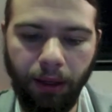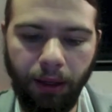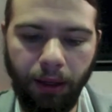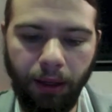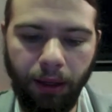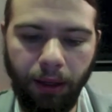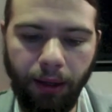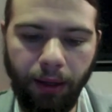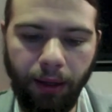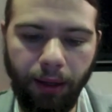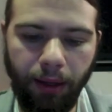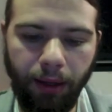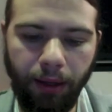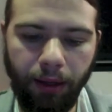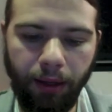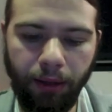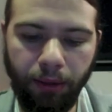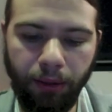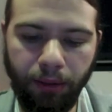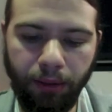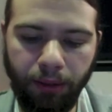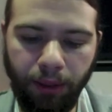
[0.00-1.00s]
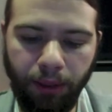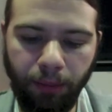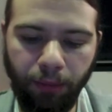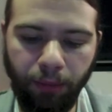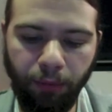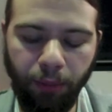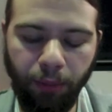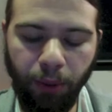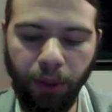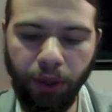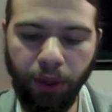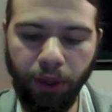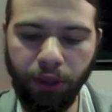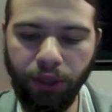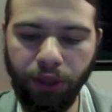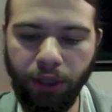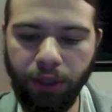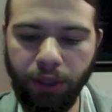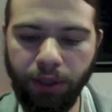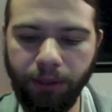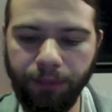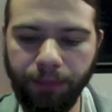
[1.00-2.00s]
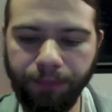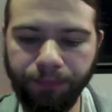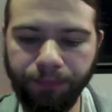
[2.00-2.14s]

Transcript: uh, at the time of purchase.